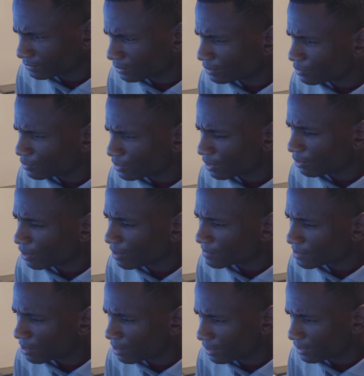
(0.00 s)
It was it
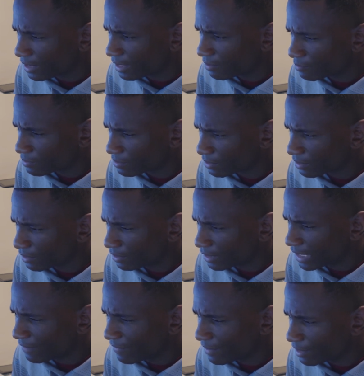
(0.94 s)
was
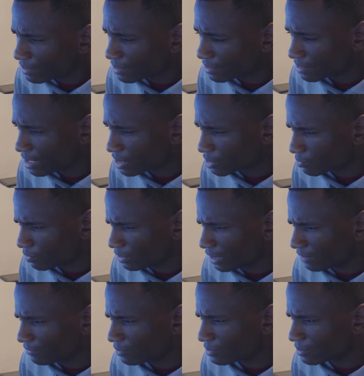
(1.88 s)
elevated testosterone
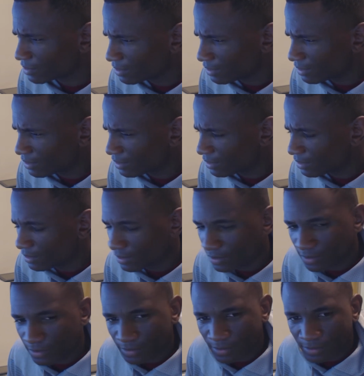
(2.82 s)
levels.
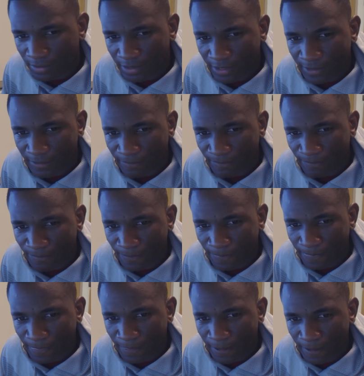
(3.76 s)
Okay.
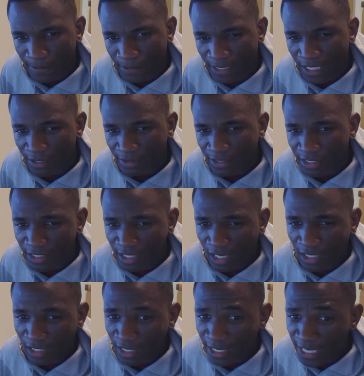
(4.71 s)
Now he
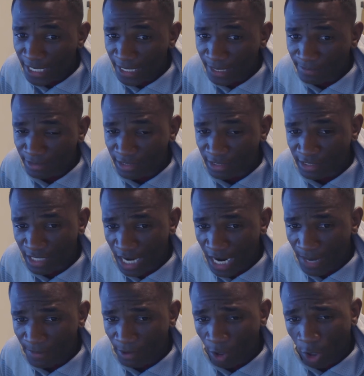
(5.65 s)
claimed at the
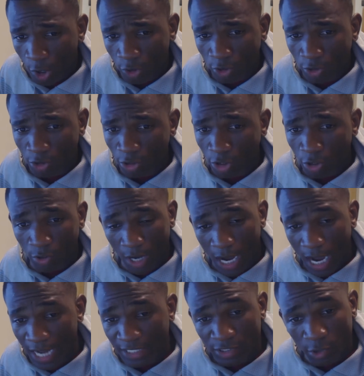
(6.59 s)
time that no,
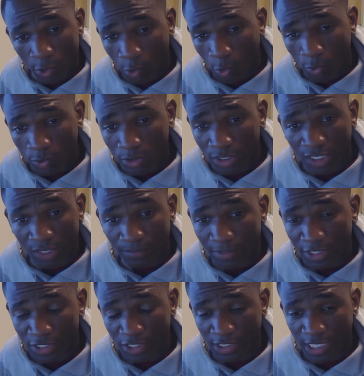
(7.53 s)
I told the
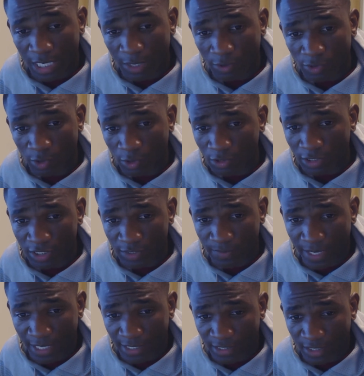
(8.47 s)
commission that I was on these
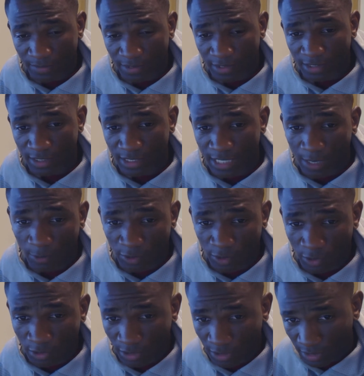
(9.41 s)
banned substances. I
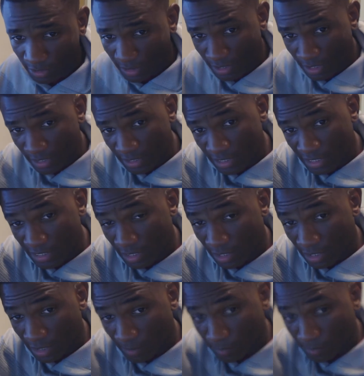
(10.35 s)
was on the
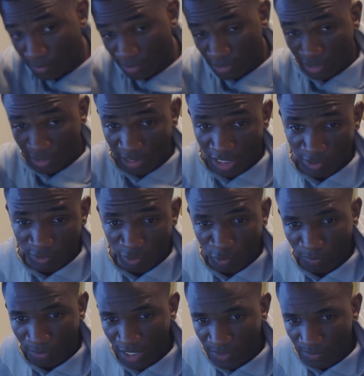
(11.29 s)
testosterone
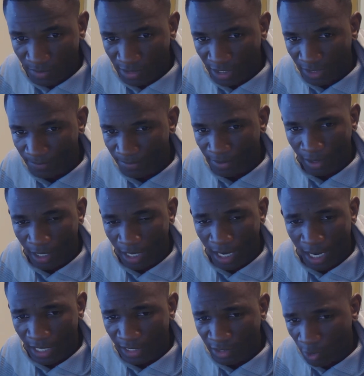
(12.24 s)
replacement therapy.
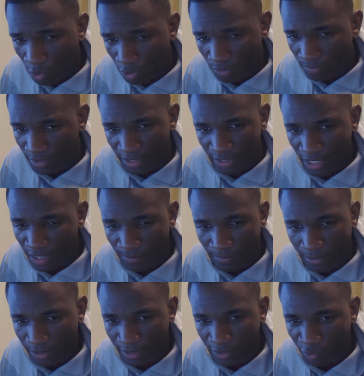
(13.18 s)
I told them, and they
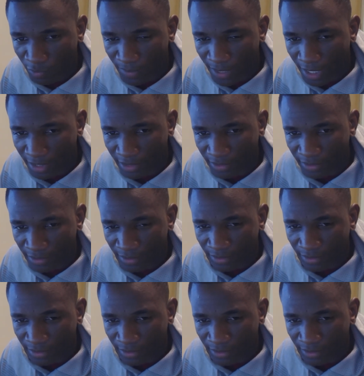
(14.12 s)
completely knew about it.